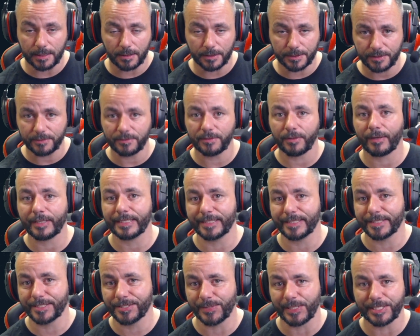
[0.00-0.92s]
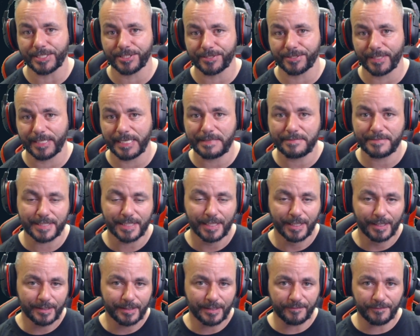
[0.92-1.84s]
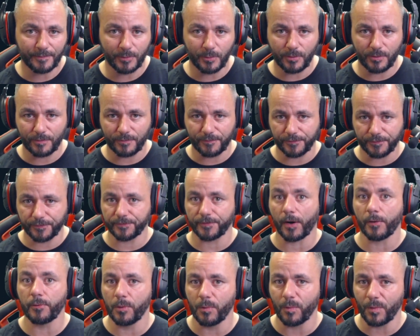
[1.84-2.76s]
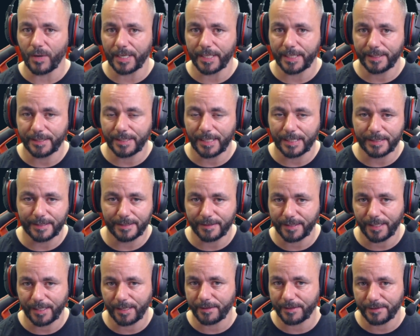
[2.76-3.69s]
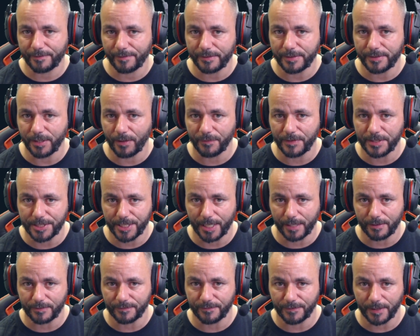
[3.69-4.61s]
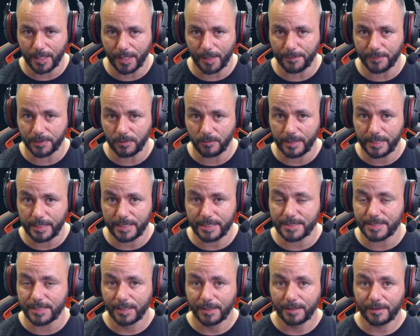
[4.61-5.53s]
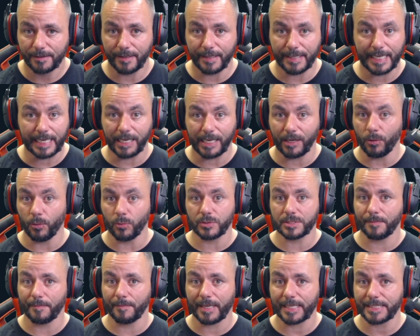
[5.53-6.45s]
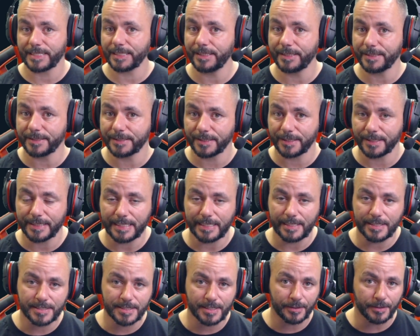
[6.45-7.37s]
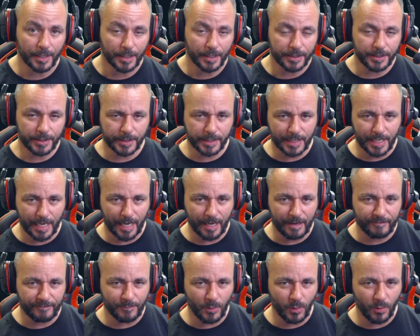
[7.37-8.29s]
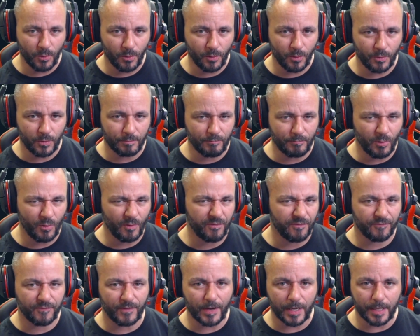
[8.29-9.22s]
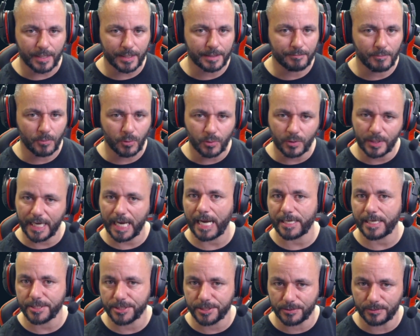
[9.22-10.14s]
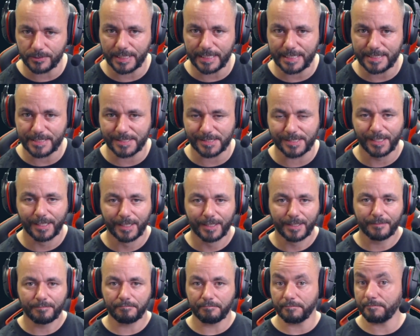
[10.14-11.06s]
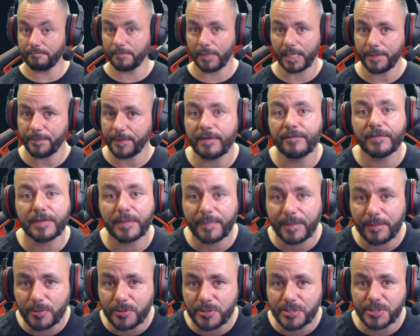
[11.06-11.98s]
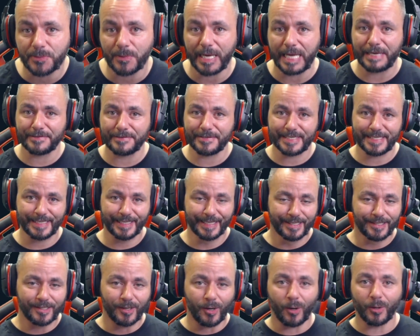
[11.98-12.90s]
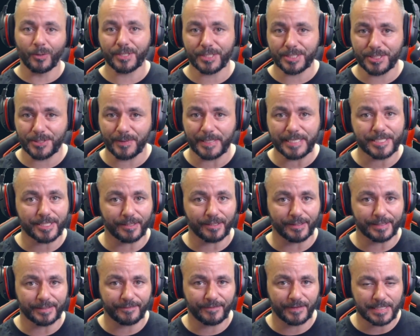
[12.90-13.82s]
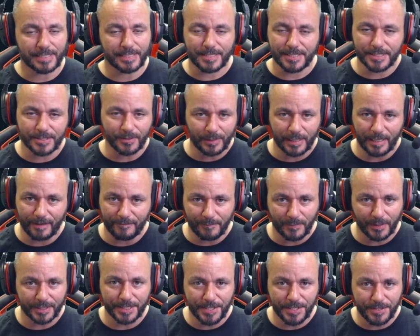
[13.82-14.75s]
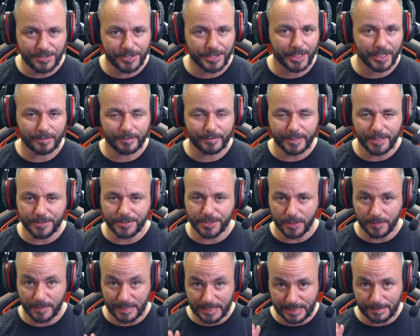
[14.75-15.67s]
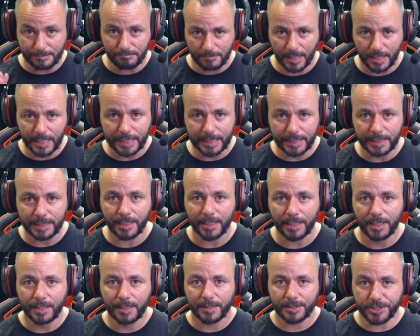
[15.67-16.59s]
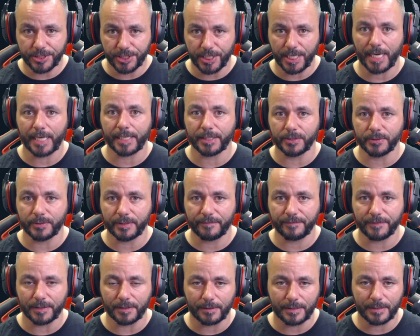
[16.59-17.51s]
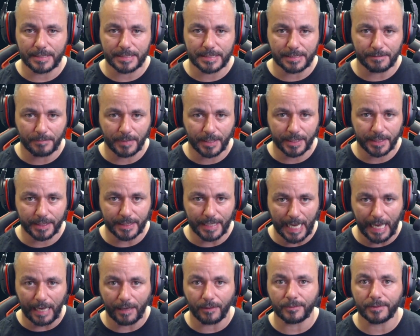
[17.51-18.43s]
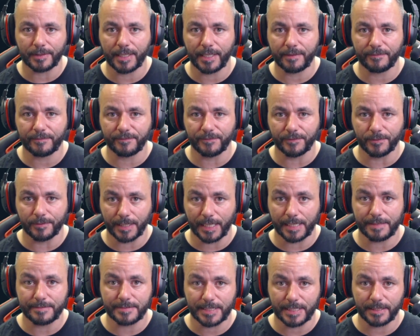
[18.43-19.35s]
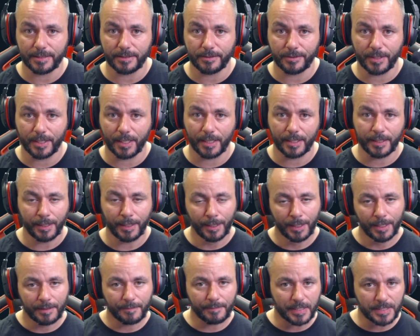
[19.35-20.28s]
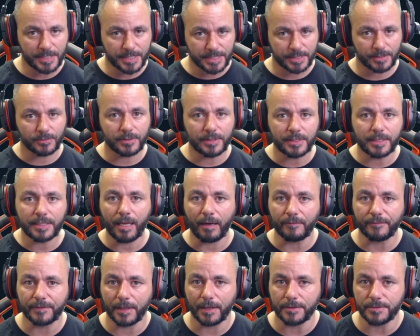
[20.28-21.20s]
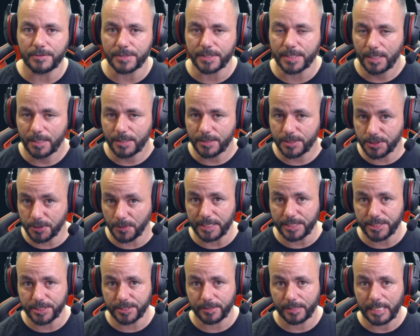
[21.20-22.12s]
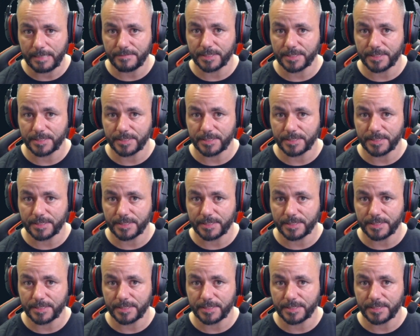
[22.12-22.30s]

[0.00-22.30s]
I do like the Twitch streams. They're more throwaway. They're only on the channel for a couple of weeks, then they get automatically deleted. So you can have more fun, more casualness, maybe even a bit more swearing on the Twitch side of things. I still love my YouTube. YouTube is the main channel, if you like. It's the main outlet for GametechUK, but I still love those Twitch streams.